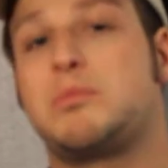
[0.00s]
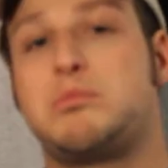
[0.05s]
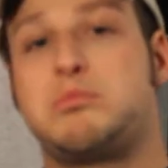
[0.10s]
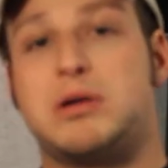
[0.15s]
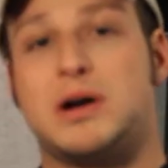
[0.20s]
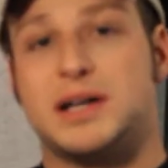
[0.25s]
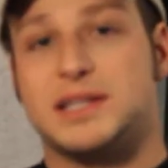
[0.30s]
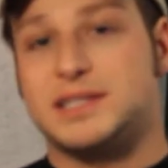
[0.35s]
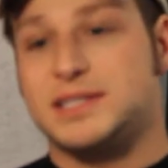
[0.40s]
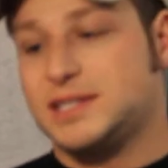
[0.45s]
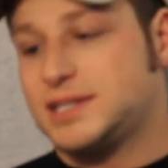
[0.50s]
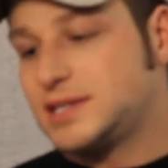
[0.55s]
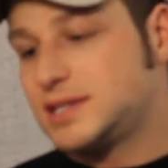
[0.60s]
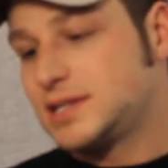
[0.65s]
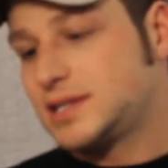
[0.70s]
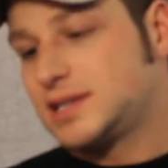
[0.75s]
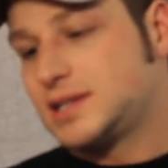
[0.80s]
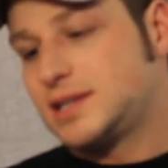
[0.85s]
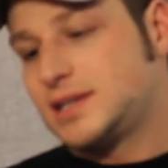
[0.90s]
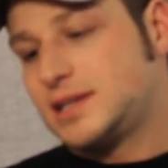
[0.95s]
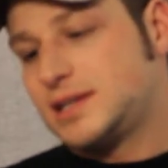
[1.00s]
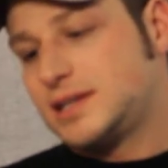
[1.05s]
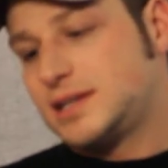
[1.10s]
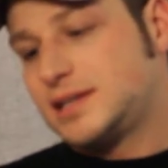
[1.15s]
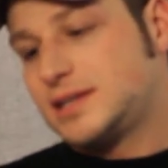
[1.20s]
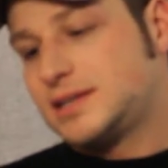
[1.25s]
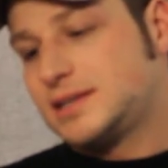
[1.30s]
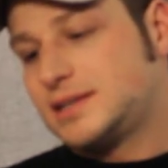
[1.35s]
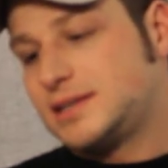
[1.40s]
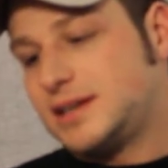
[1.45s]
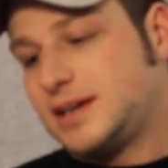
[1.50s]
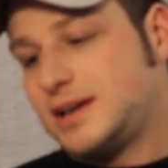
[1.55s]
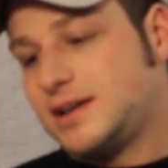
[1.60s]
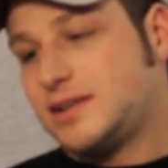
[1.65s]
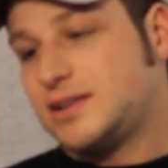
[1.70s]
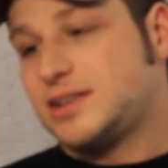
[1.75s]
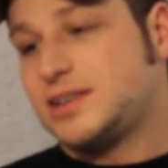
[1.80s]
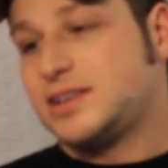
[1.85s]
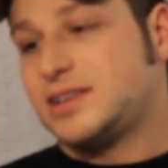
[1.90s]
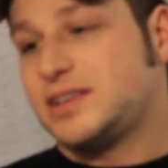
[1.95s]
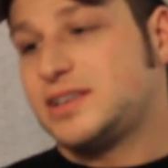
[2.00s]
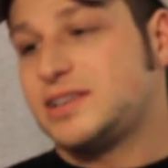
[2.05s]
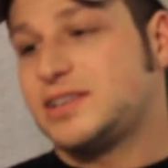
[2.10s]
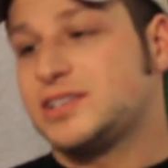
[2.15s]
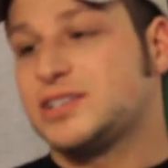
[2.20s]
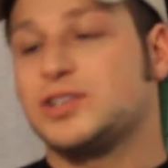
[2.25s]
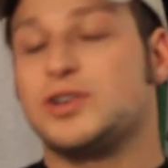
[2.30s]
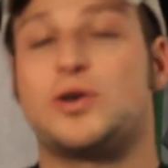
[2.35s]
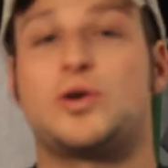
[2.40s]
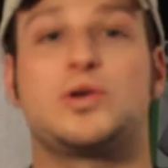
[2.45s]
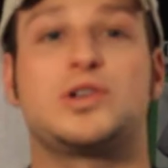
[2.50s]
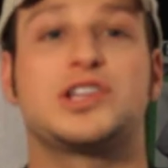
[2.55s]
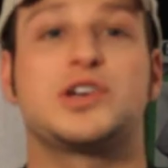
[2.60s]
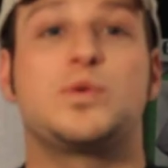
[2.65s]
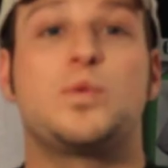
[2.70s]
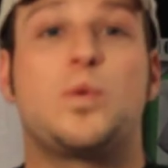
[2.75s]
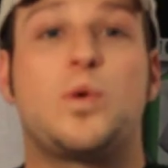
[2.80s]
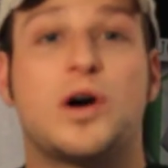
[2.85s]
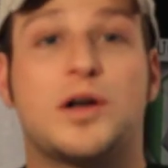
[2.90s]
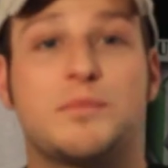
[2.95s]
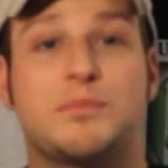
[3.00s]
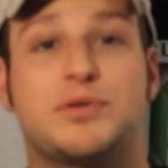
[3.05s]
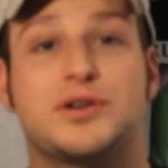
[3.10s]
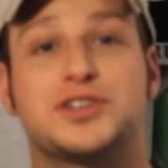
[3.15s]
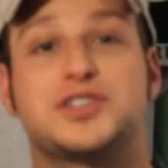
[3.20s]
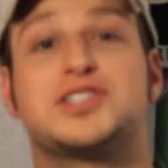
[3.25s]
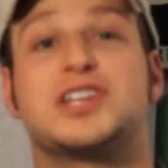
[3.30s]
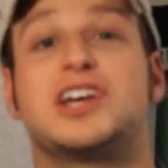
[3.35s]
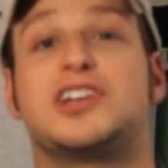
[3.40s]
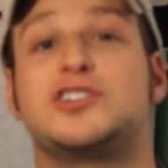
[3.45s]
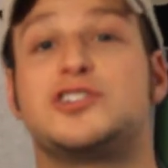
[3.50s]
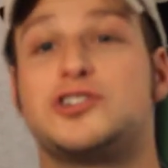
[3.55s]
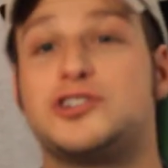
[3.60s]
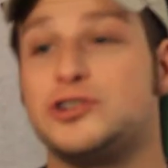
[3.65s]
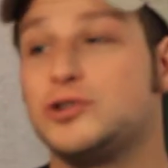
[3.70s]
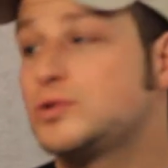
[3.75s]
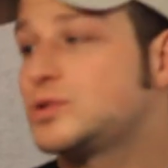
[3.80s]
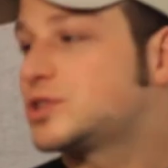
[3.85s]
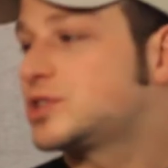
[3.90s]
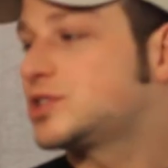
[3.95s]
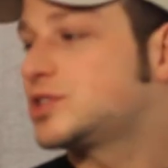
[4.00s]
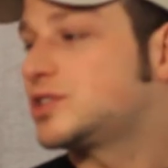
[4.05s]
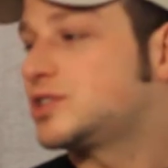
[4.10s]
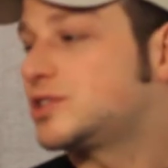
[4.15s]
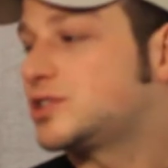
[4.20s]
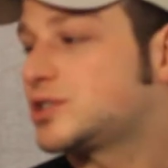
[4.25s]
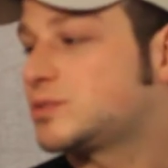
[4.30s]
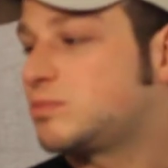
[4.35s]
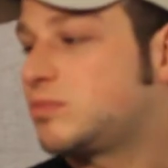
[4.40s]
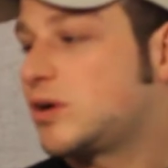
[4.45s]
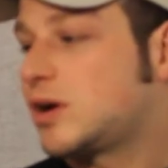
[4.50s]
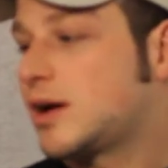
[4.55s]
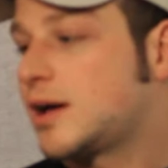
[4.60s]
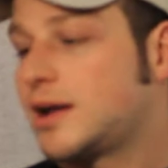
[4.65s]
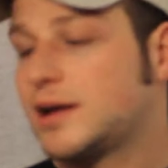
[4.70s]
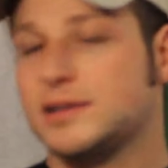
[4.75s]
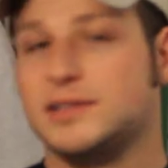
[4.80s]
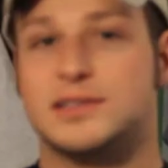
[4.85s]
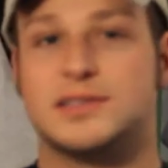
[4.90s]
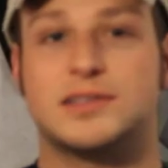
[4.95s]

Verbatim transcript: but there is only 1% juice in this product.